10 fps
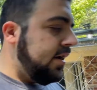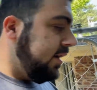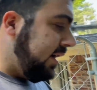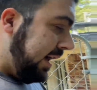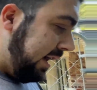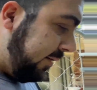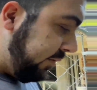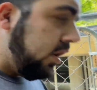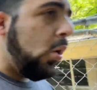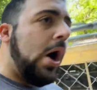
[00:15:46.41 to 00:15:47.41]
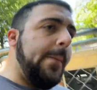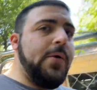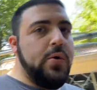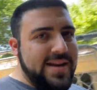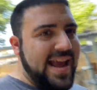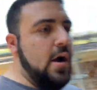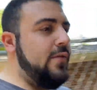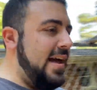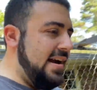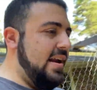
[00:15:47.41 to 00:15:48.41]
go up, go down,
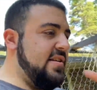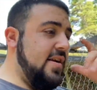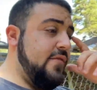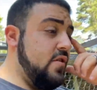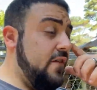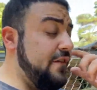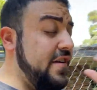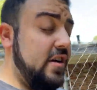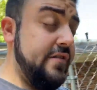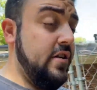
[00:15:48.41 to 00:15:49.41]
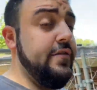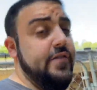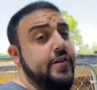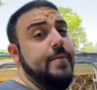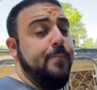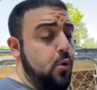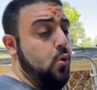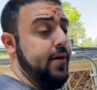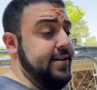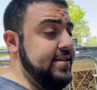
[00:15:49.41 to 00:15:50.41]
that kind of stuff is all very, very, very
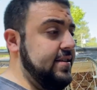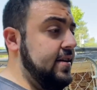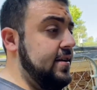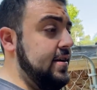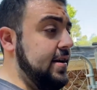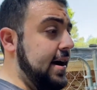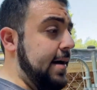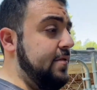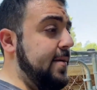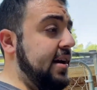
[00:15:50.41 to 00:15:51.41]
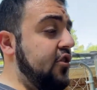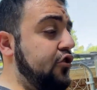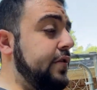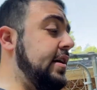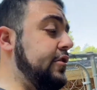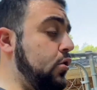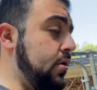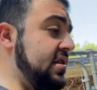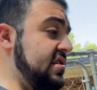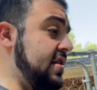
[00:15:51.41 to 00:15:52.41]
important to making sure that your
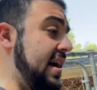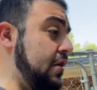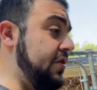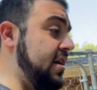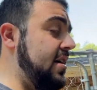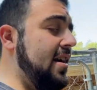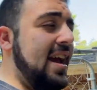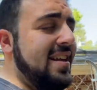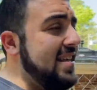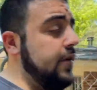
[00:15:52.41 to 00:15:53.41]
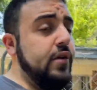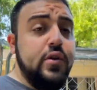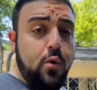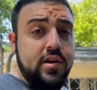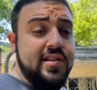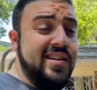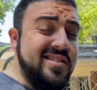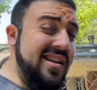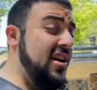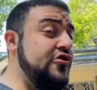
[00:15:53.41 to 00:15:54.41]
tortoises are healthy. And that's every tortoise, that's
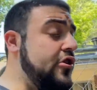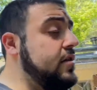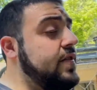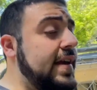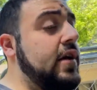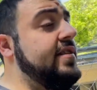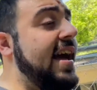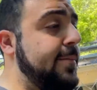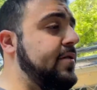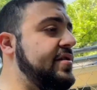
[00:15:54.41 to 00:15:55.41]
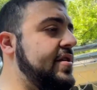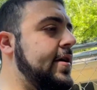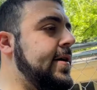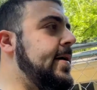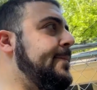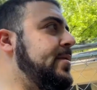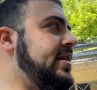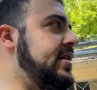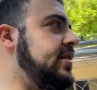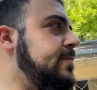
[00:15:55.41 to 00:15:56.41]
not just the Aldabra'S, but
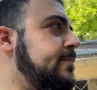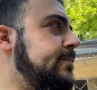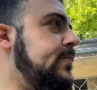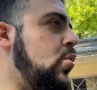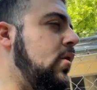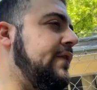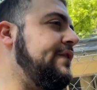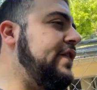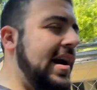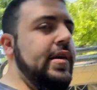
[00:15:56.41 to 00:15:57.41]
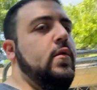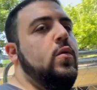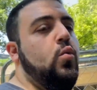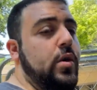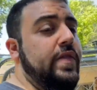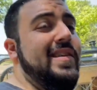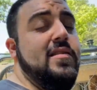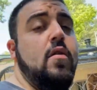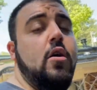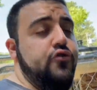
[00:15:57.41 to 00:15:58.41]
it is more vital with
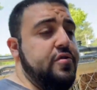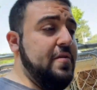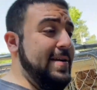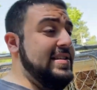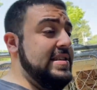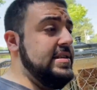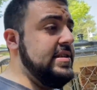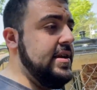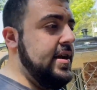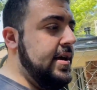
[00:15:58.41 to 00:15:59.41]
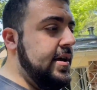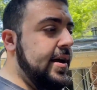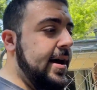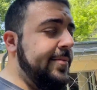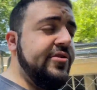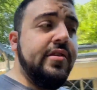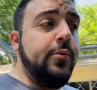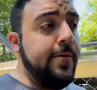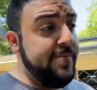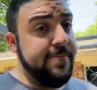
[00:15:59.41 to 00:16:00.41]
these larger species. Just like
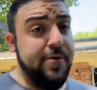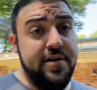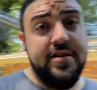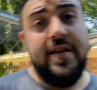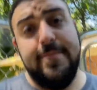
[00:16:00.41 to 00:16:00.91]
with a big person like